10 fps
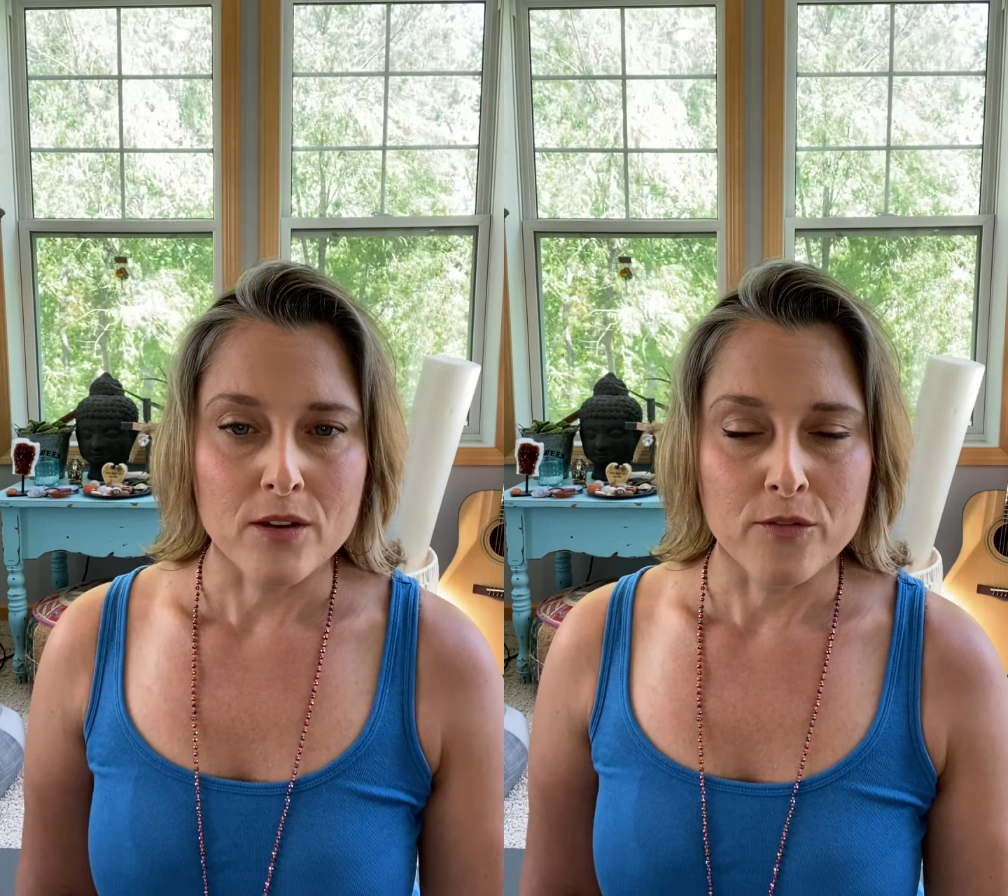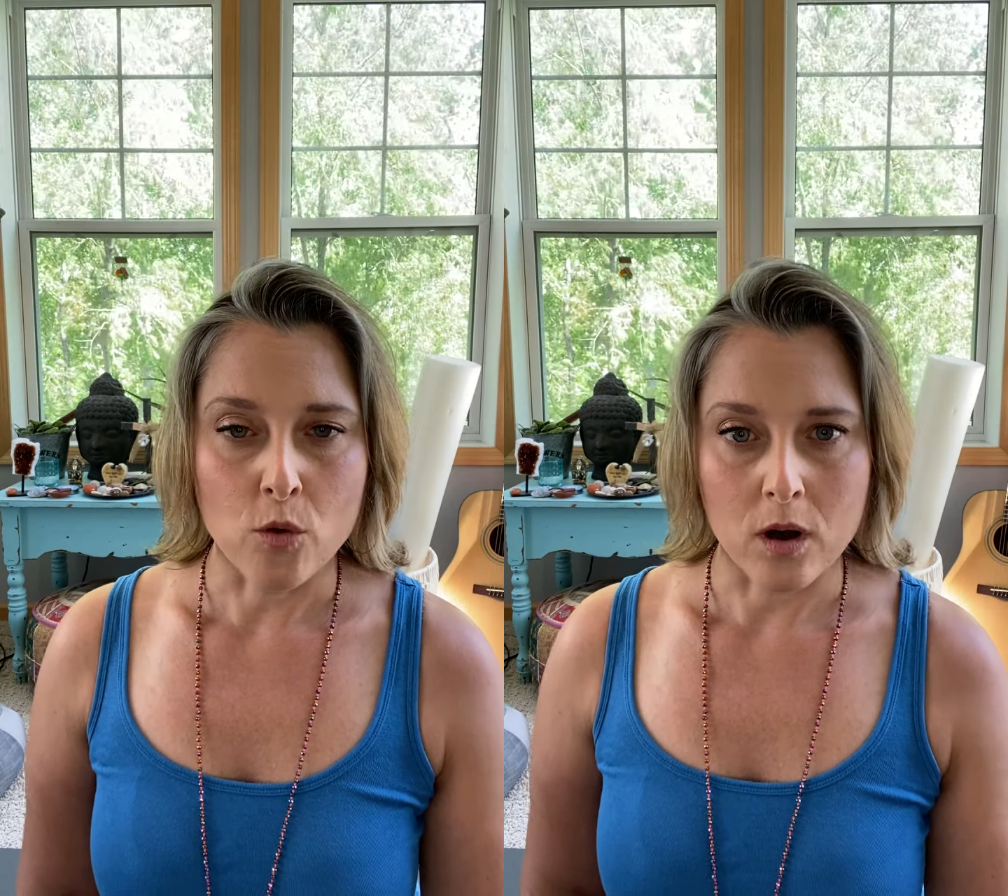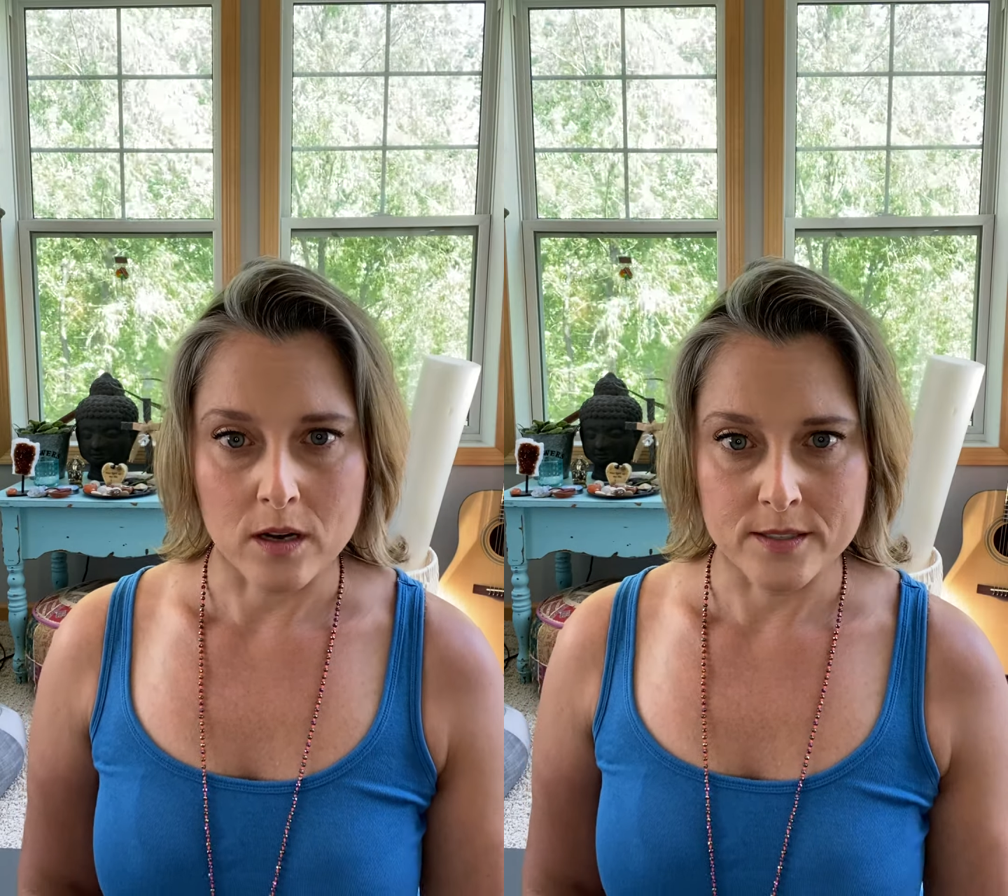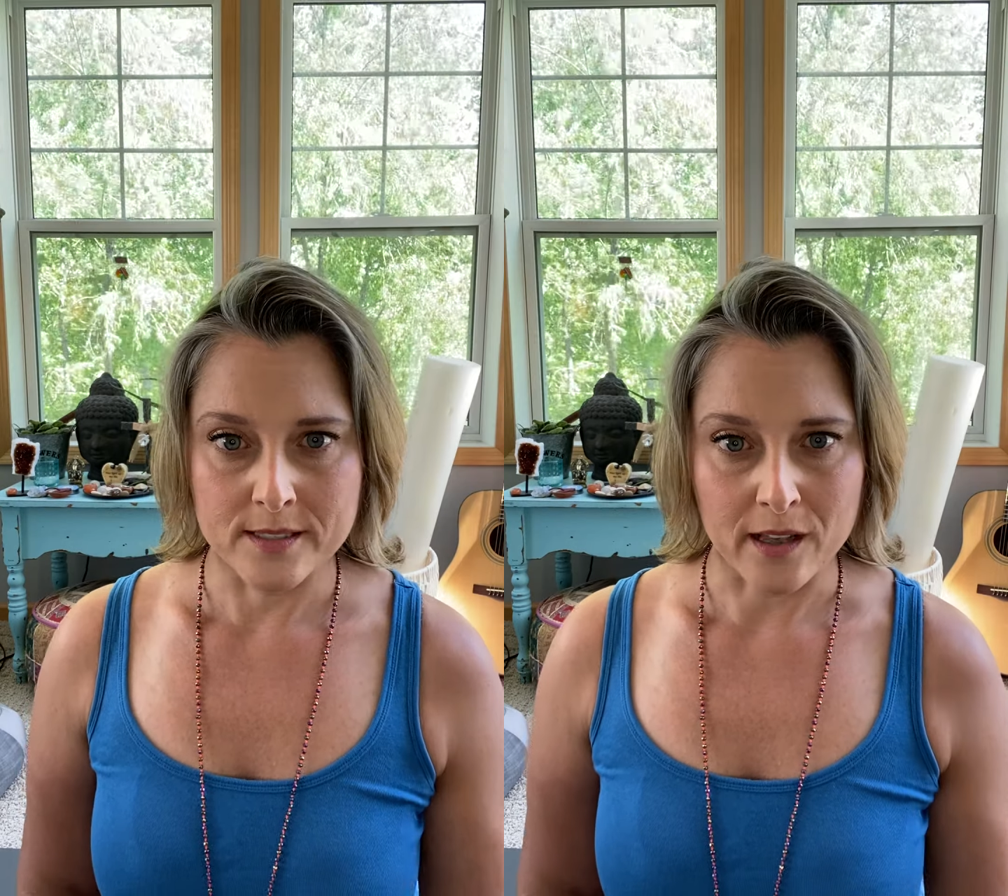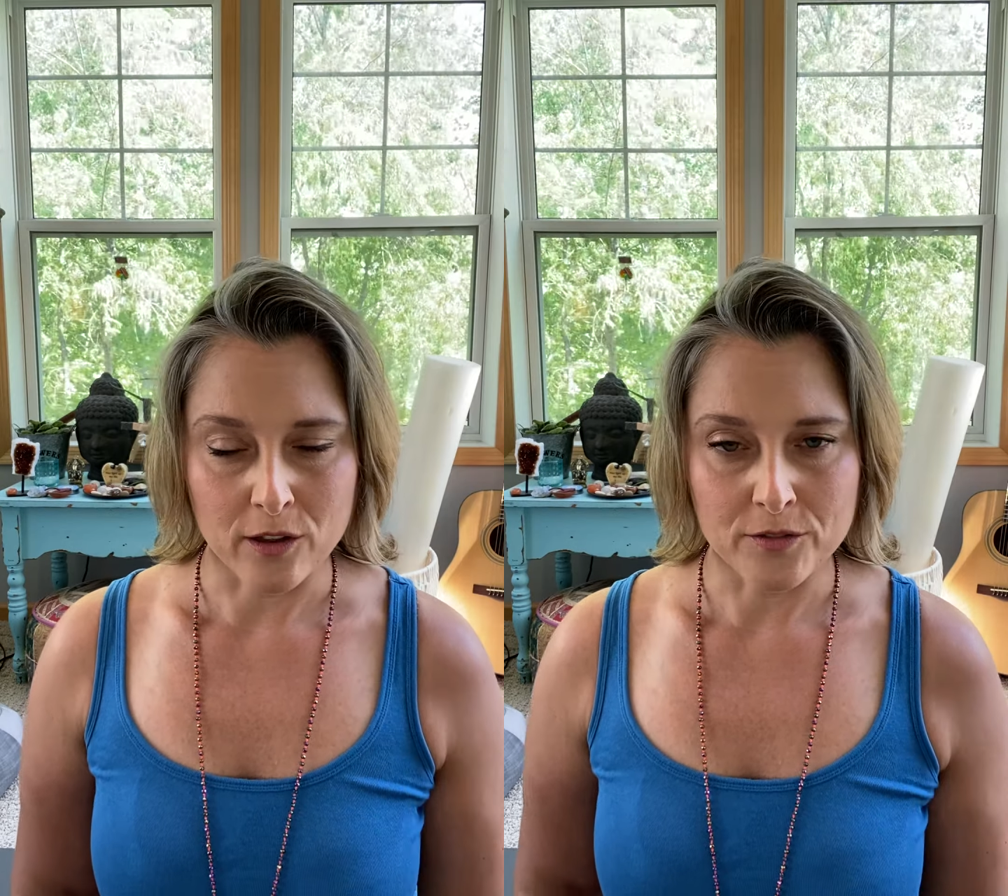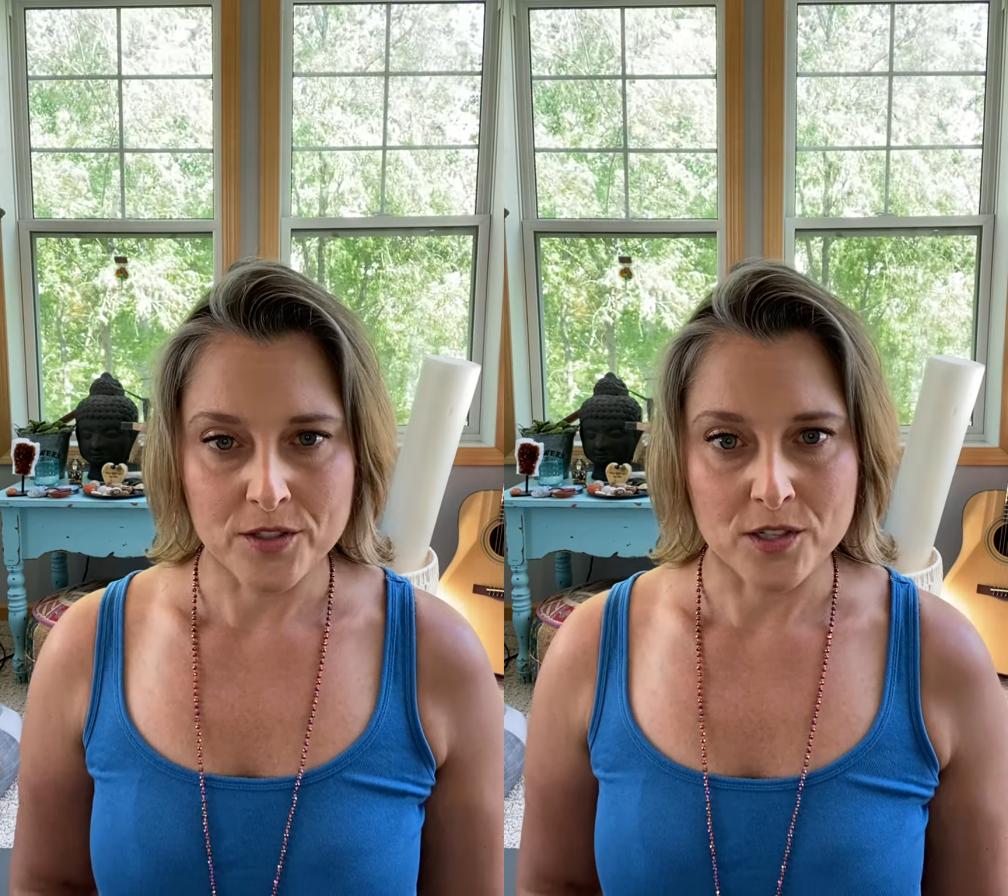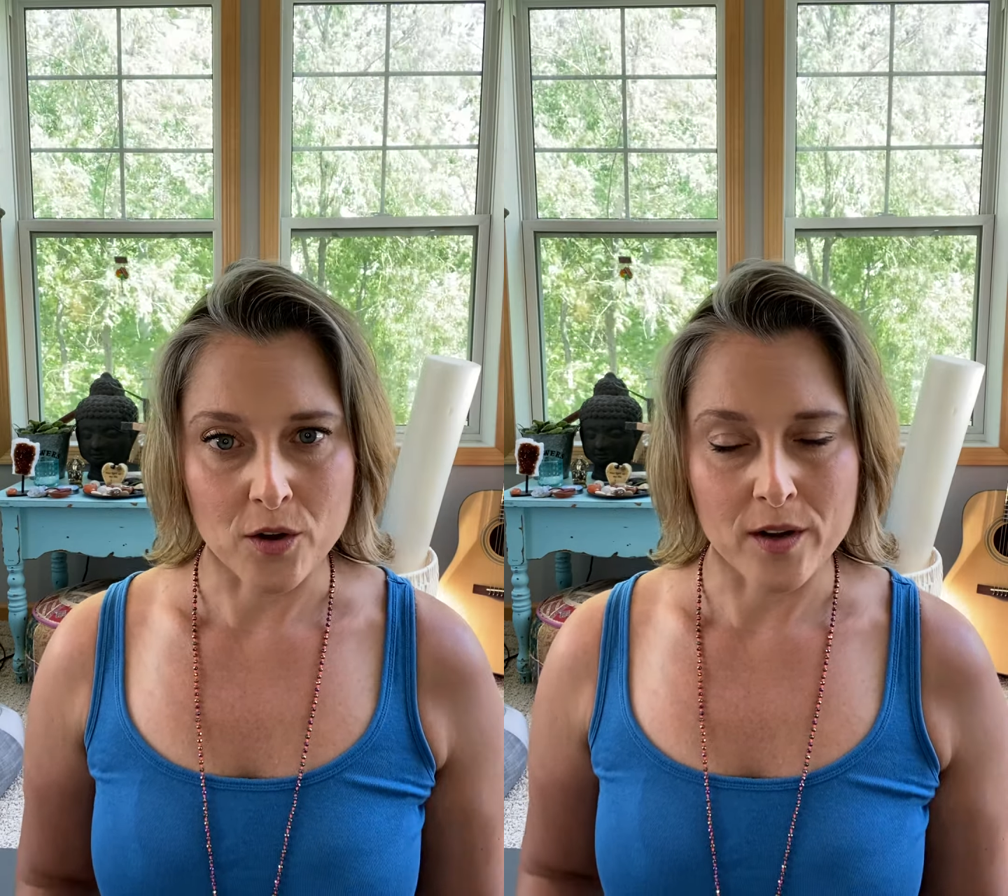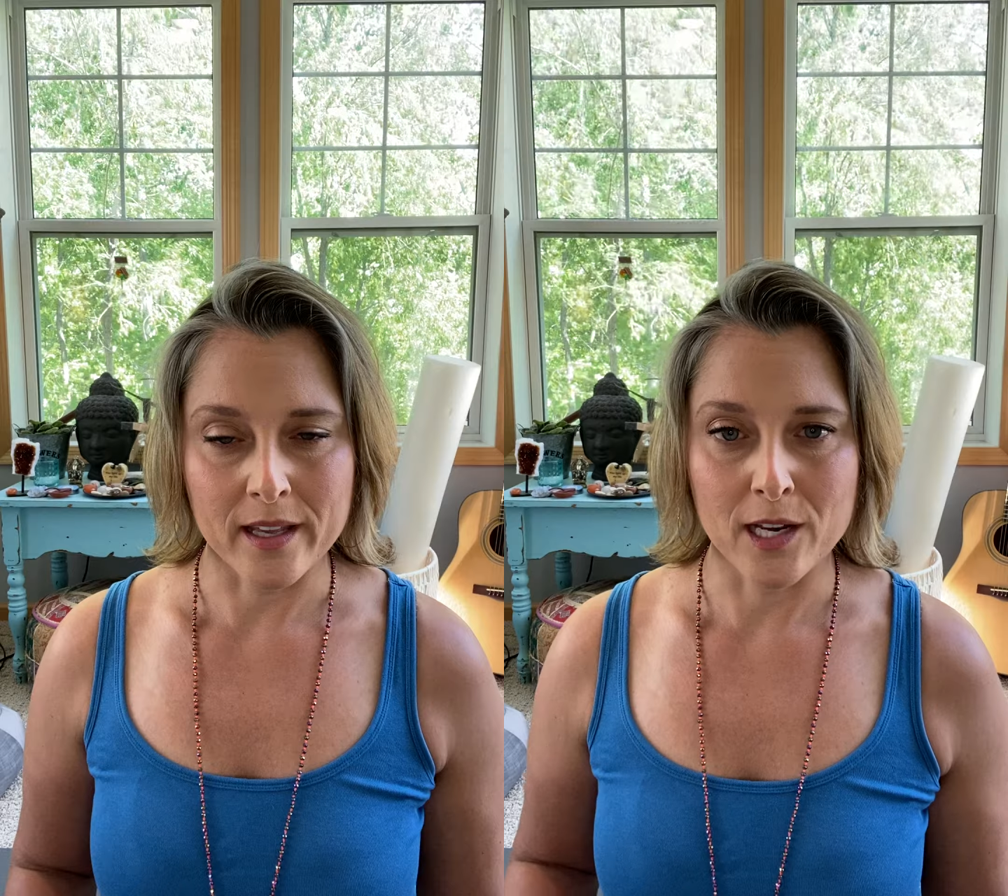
for ourselves, starting